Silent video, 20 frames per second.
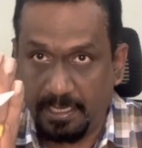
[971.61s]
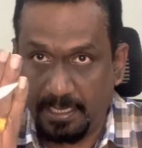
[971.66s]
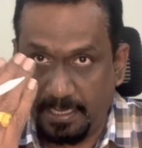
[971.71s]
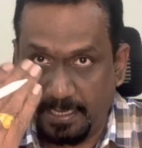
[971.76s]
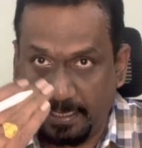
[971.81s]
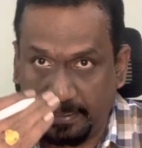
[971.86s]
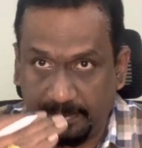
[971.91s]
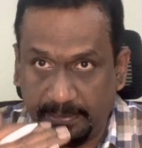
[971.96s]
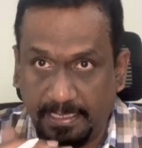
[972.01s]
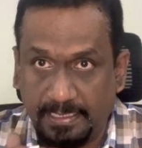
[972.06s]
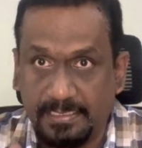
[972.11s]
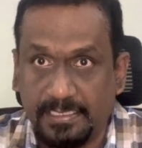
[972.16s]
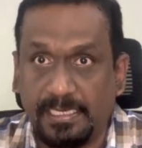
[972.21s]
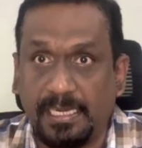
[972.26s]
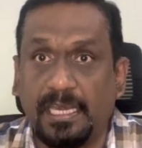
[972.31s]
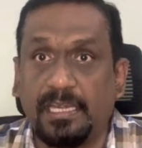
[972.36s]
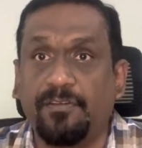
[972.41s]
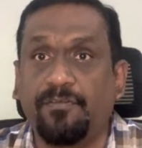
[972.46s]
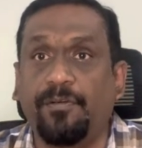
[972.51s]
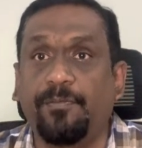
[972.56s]
take the
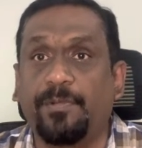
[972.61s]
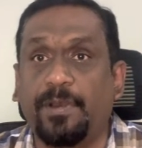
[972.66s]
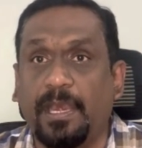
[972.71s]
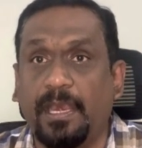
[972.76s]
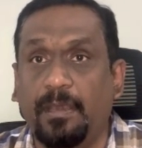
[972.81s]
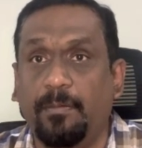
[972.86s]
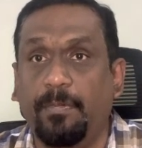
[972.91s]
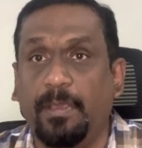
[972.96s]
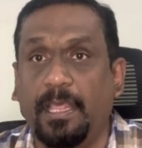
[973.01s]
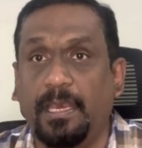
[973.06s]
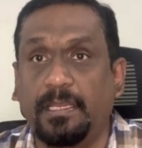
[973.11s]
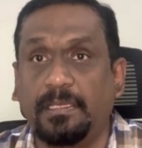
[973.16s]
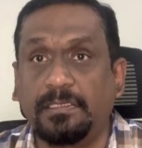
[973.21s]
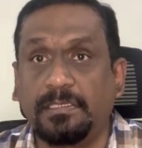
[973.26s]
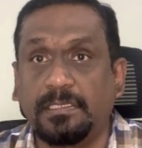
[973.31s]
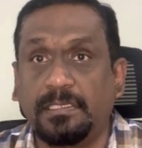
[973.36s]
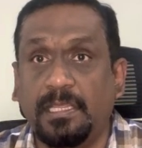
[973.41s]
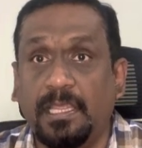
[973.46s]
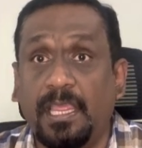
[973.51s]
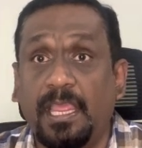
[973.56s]
extract from trial
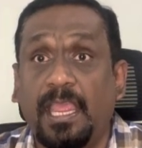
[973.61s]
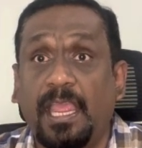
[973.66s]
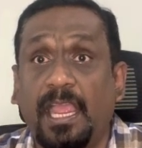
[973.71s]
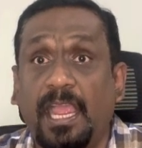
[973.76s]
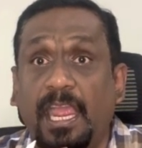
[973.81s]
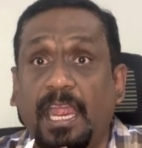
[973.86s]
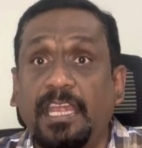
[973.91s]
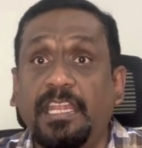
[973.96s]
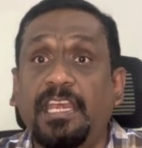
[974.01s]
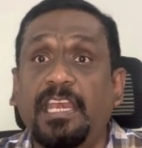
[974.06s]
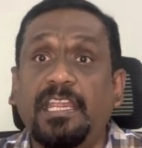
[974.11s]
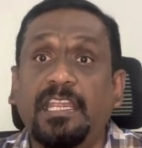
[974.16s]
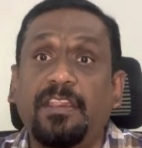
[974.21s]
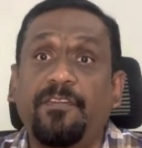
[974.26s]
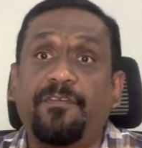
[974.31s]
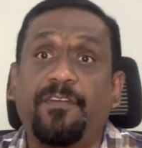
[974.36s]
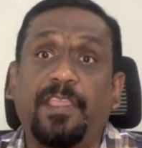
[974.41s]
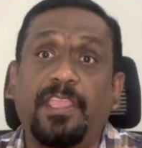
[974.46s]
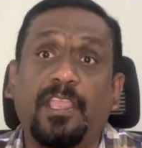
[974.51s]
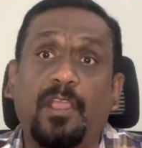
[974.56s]
balance,
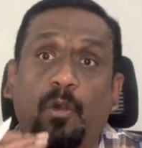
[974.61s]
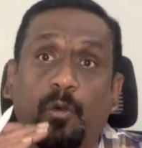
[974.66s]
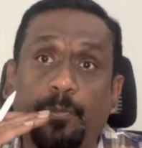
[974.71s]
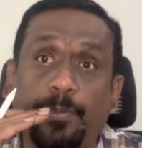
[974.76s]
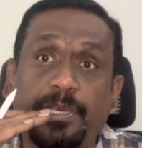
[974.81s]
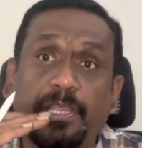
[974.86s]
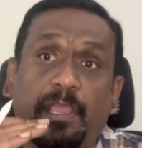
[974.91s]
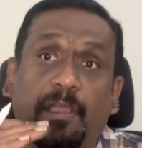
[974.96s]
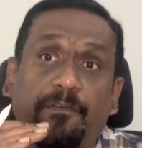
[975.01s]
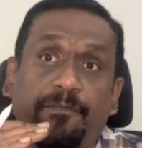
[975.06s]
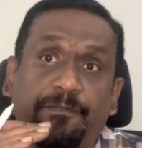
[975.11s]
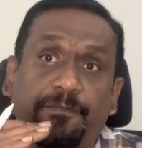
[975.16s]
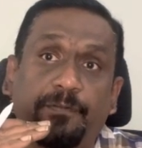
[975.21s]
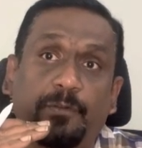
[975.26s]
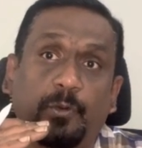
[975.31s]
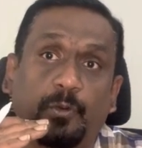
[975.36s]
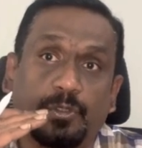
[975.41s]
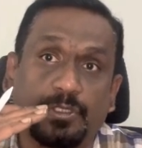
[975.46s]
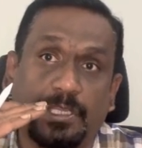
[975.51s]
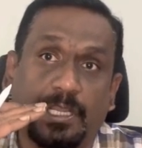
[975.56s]
identify how many of
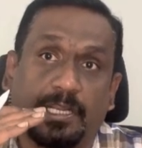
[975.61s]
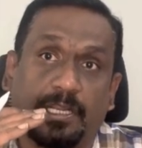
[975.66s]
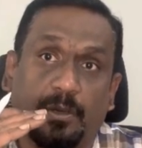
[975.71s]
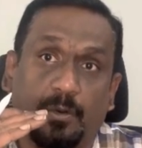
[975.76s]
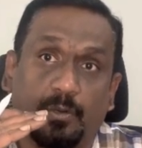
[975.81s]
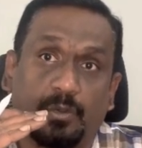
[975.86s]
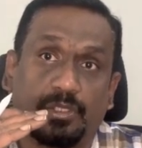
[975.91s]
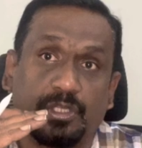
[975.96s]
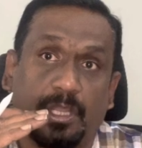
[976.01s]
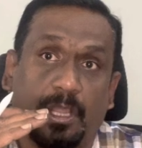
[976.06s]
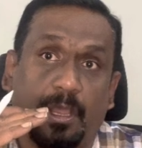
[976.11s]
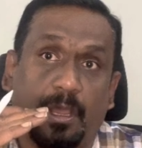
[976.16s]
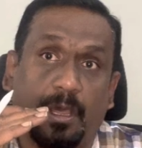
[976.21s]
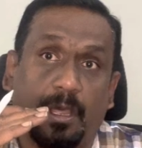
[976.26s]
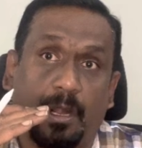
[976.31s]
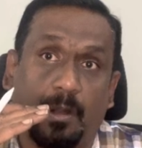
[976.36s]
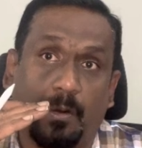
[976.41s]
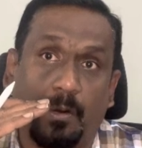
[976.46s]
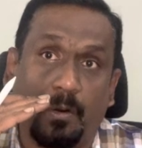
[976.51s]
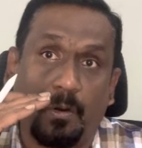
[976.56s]
those accounts
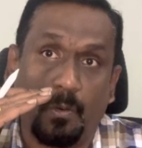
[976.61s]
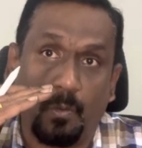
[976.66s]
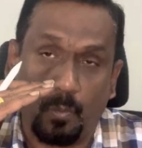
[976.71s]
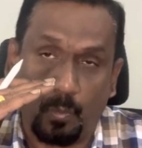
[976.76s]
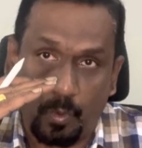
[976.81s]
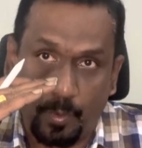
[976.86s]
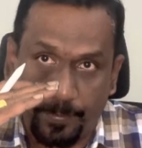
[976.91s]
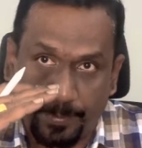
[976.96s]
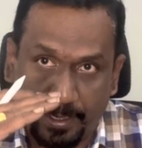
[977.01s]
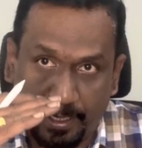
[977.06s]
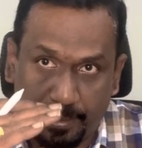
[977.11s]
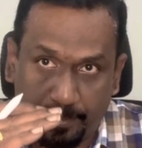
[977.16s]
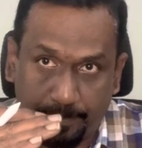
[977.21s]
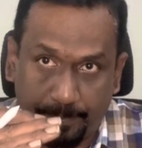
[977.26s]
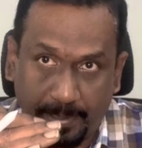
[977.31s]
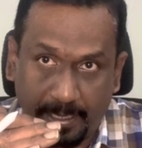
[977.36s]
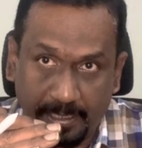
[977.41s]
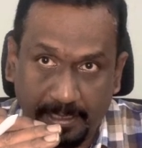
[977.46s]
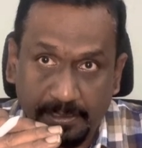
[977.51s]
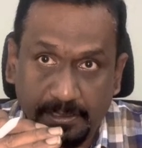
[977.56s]
are open item
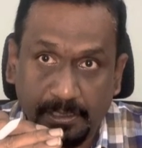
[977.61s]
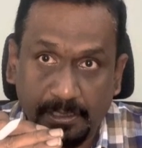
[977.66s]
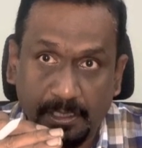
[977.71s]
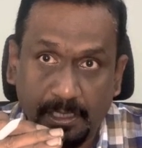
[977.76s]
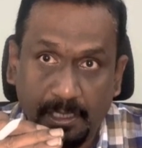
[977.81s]
managed,